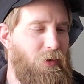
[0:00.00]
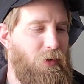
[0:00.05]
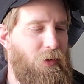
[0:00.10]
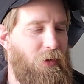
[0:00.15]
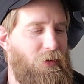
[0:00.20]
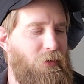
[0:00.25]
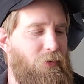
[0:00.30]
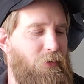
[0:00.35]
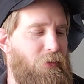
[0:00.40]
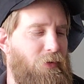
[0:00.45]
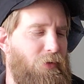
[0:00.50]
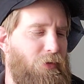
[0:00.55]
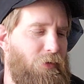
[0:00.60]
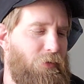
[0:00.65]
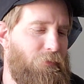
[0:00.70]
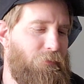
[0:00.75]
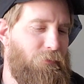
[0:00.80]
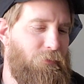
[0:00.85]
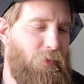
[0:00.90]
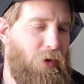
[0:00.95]
and
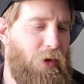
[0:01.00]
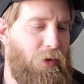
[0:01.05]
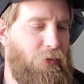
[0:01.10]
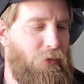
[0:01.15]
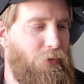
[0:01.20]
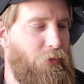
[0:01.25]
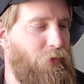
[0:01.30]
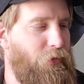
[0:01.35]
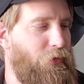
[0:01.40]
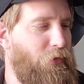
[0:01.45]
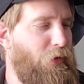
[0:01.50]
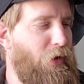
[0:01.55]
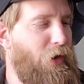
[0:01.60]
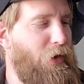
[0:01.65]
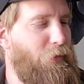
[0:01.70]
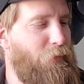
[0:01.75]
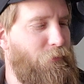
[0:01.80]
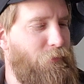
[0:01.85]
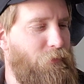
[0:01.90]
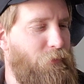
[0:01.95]
I know there's a
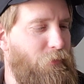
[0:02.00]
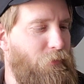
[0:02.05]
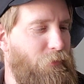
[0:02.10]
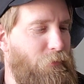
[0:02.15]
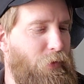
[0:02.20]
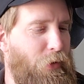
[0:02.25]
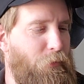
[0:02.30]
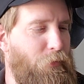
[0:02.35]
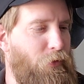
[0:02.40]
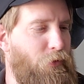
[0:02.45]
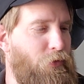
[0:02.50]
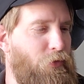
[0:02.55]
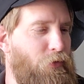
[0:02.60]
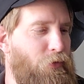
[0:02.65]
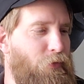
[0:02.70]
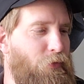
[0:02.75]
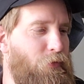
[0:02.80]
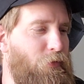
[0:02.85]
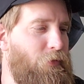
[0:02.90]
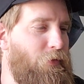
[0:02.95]
lot of people
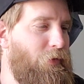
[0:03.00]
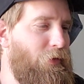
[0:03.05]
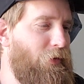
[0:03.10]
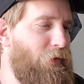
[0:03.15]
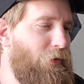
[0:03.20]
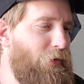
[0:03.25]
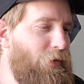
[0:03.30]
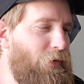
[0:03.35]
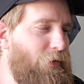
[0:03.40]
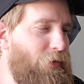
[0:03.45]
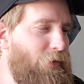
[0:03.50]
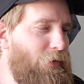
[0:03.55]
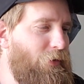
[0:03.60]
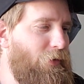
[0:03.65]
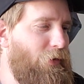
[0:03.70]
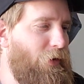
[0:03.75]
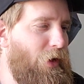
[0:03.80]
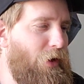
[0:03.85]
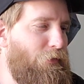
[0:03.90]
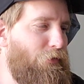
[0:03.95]
who
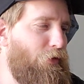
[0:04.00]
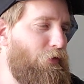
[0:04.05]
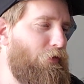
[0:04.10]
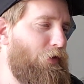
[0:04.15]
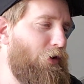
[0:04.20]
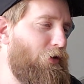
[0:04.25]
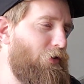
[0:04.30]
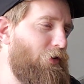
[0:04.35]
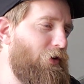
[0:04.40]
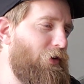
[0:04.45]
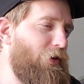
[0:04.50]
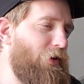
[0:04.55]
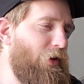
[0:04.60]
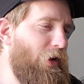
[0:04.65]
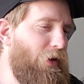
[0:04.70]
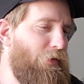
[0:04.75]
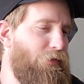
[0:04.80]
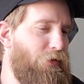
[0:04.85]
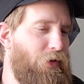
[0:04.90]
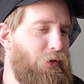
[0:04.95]
have reviewed it and
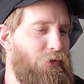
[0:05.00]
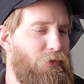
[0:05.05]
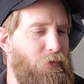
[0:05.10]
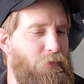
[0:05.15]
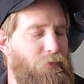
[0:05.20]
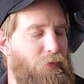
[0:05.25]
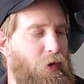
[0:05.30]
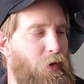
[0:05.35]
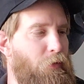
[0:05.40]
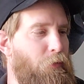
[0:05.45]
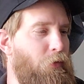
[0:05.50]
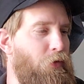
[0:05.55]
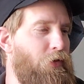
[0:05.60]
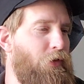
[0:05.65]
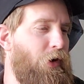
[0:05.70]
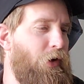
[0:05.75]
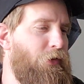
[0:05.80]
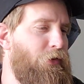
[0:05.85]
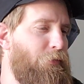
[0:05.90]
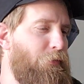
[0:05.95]
have less than favorable
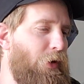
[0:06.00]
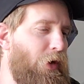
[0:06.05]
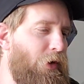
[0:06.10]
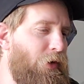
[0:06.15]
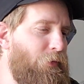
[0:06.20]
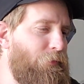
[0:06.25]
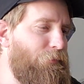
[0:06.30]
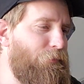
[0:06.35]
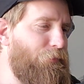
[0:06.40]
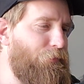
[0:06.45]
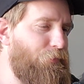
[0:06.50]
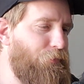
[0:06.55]
thoughts about it.